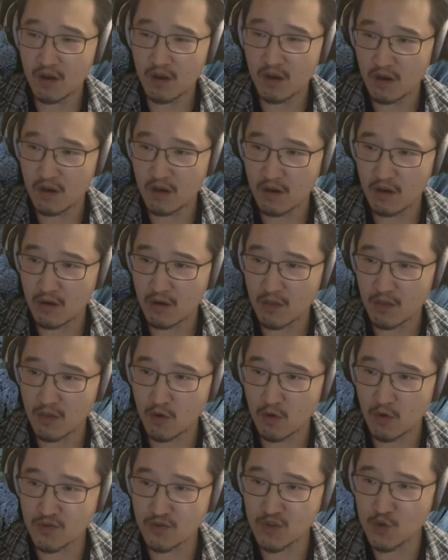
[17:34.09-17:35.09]

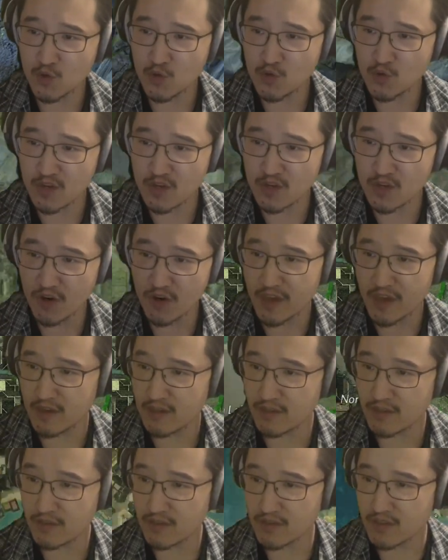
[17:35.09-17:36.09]
Those 2 are
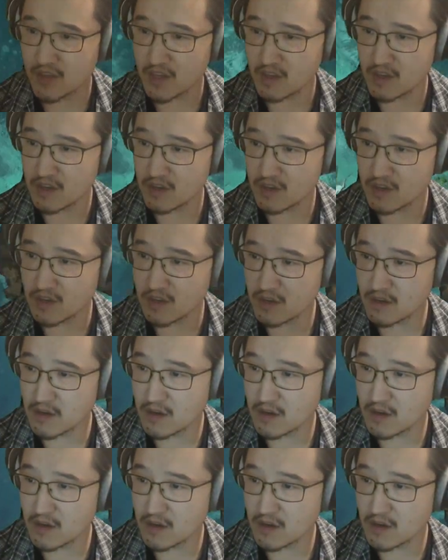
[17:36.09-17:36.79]
in the